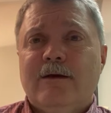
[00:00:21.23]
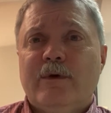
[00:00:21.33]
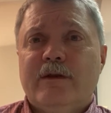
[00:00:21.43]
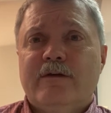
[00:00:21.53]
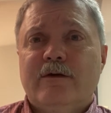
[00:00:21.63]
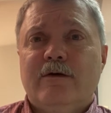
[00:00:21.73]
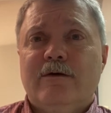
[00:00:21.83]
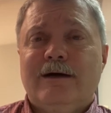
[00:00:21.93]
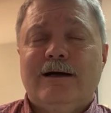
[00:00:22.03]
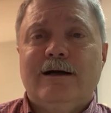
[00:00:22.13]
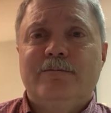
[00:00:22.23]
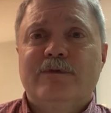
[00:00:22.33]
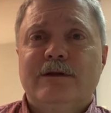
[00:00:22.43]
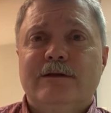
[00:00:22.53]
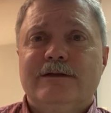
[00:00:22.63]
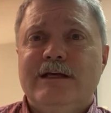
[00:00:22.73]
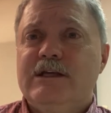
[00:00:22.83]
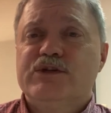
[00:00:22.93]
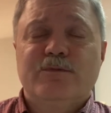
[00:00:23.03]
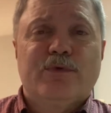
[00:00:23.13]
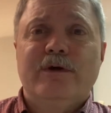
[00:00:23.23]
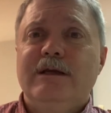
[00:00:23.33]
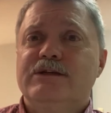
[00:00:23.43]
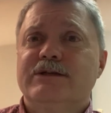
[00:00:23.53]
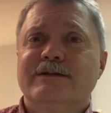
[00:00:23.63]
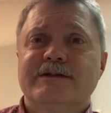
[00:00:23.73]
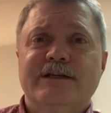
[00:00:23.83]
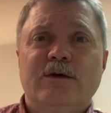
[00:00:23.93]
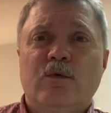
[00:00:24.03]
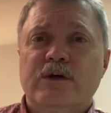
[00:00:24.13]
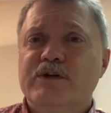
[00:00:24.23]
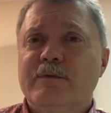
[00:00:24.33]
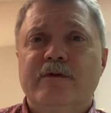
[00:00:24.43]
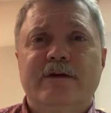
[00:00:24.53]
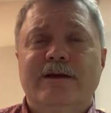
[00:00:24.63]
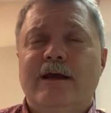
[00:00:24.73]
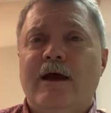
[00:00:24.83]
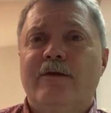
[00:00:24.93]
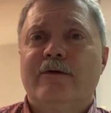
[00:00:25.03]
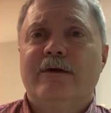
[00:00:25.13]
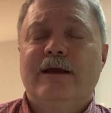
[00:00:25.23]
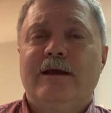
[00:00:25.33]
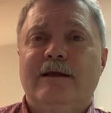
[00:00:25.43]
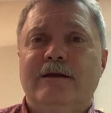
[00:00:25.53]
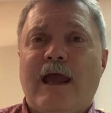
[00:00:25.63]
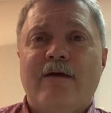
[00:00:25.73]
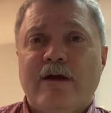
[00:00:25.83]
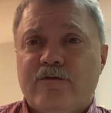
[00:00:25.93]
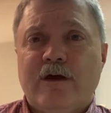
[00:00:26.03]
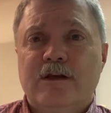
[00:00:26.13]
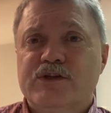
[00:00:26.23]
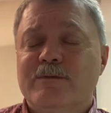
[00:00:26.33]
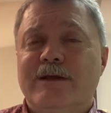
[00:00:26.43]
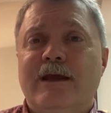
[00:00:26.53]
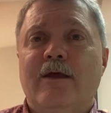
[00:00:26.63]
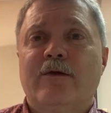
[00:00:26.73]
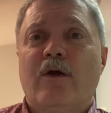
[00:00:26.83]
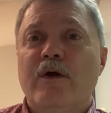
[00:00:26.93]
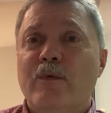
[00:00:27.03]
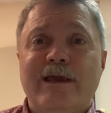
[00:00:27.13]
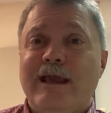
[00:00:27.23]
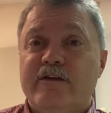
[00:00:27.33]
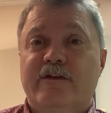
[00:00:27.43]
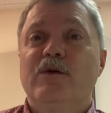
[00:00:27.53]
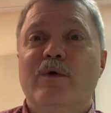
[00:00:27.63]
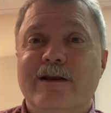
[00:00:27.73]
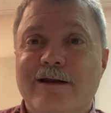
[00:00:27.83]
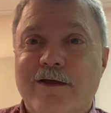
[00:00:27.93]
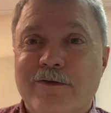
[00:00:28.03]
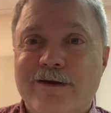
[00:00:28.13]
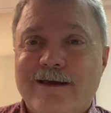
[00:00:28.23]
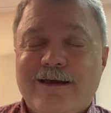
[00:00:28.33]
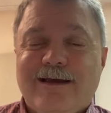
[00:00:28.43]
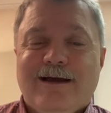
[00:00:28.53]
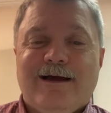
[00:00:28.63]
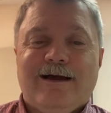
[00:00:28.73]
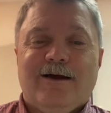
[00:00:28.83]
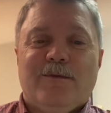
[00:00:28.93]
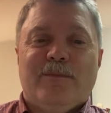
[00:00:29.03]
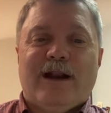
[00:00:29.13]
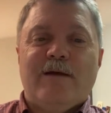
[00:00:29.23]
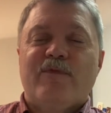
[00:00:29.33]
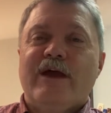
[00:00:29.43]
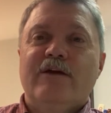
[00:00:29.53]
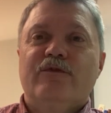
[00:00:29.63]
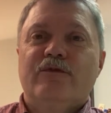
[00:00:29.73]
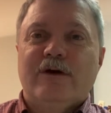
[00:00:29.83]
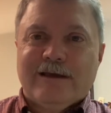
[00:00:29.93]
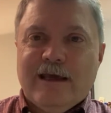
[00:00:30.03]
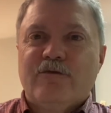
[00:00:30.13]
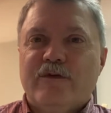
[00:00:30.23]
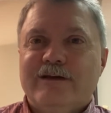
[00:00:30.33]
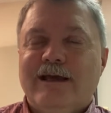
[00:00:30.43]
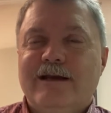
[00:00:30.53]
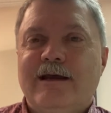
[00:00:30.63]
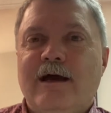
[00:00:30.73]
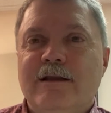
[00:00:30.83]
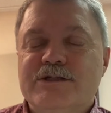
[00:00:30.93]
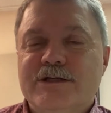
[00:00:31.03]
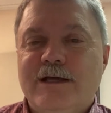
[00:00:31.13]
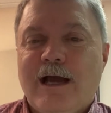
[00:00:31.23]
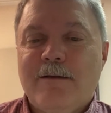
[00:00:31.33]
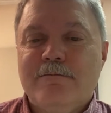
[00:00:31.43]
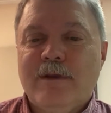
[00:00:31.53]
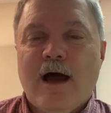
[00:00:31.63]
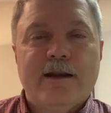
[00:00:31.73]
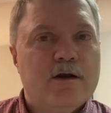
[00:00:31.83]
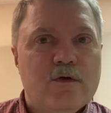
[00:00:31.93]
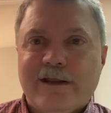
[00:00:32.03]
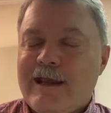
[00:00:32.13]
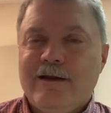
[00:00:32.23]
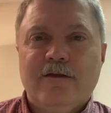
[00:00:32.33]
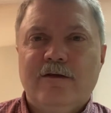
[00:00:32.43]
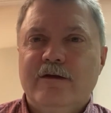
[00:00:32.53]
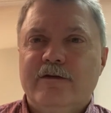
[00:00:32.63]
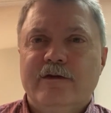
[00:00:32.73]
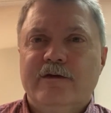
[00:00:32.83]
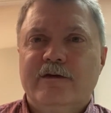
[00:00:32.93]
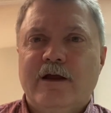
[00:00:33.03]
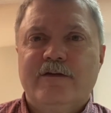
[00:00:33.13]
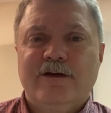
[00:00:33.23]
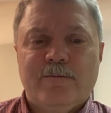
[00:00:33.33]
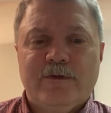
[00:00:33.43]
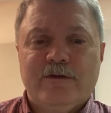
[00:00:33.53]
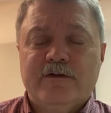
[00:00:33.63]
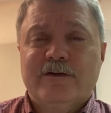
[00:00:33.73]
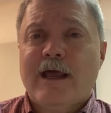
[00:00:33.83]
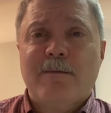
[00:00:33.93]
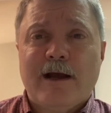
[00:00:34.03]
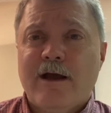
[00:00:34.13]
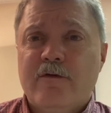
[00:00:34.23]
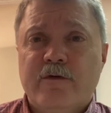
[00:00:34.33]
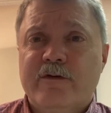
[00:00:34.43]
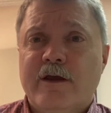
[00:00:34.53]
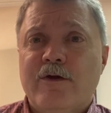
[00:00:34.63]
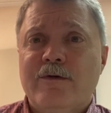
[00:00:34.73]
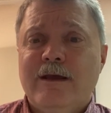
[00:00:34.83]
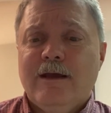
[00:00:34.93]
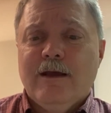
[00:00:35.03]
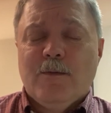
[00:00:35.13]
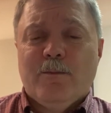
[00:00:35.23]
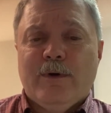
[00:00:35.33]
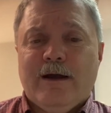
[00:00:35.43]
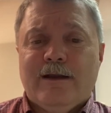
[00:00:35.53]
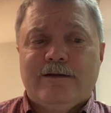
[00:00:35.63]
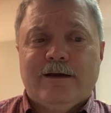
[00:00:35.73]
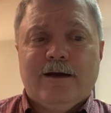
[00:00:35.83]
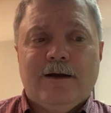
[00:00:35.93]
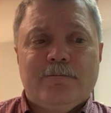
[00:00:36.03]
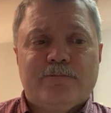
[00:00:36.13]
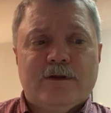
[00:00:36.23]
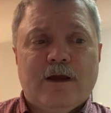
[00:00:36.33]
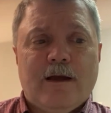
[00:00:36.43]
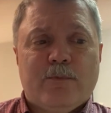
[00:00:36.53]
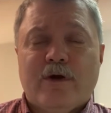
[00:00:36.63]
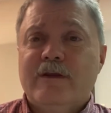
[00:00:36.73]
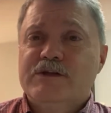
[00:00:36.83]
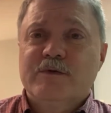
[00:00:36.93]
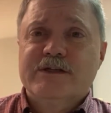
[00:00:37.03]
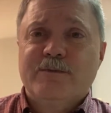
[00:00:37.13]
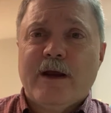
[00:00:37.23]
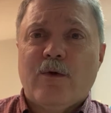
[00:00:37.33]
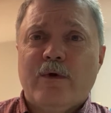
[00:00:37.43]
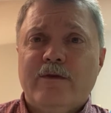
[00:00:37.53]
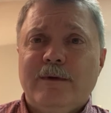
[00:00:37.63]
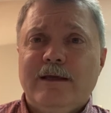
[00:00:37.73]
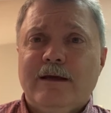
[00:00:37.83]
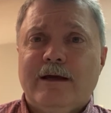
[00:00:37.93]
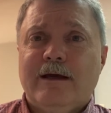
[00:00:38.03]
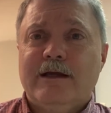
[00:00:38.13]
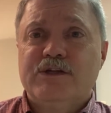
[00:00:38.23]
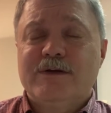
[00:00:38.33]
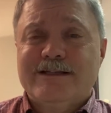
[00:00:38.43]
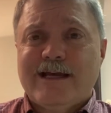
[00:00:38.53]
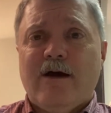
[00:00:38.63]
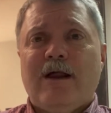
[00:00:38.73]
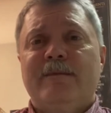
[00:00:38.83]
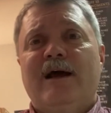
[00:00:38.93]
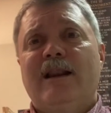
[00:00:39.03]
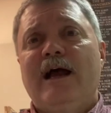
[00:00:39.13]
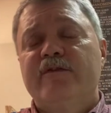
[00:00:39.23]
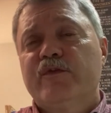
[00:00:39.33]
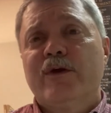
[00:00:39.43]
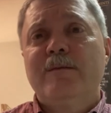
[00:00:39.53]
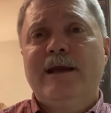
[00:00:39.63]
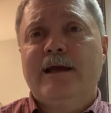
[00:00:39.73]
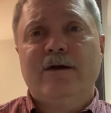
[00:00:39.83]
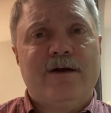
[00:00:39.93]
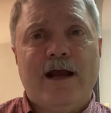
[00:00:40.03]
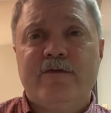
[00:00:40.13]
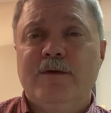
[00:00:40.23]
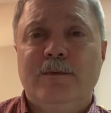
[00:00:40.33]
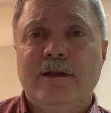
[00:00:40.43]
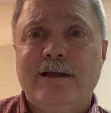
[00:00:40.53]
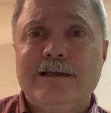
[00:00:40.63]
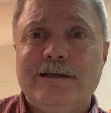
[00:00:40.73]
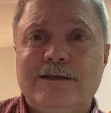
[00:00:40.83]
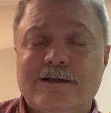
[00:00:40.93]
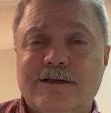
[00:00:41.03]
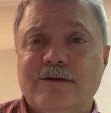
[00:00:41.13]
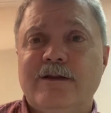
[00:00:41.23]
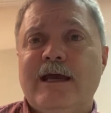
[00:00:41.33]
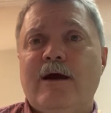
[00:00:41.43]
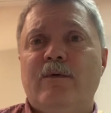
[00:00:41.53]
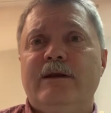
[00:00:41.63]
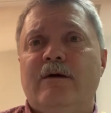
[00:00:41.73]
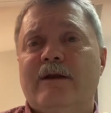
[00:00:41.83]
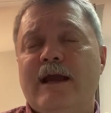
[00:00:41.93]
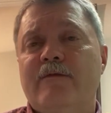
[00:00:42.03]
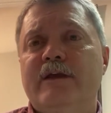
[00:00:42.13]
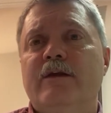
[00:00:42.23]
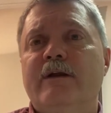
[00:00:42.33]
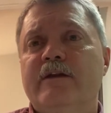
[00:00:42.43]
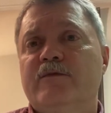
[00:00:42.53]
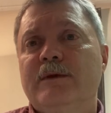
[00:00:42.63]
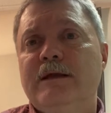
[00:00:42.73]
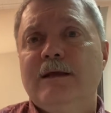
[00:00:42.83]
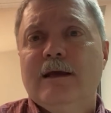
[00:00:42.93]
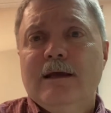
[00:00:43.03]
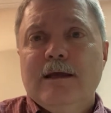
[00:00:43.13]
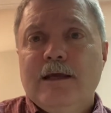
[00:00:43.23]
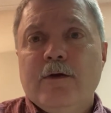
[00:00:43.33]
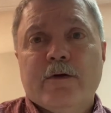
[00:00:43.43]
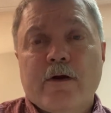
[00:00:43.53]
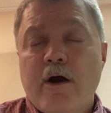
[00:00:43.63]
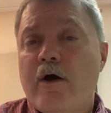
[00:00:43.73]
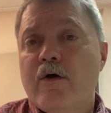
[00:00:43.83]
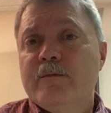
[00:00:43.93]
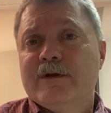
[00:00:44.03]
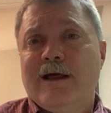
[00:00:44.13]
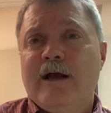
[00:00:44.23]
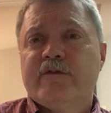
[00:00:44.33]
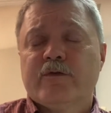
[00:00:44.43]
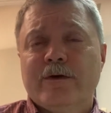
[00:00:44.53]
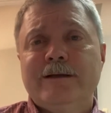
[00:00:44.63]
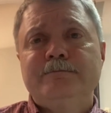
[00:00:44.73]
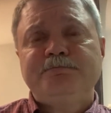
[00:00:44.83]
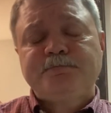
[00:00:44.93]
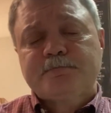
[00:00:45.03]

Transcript: We can still teach and preach and sing worship music together and have that fellowship together, although we can't see one another. But I'm thankful again for the technology. I'm not an old hand at this. This is not something, this is out of my comfort zone. But I pray that you would just bear with me. As you can tell, I'm not live streaming. I don't have the ability to do that. We don't have the internet speed here at our home to live stream.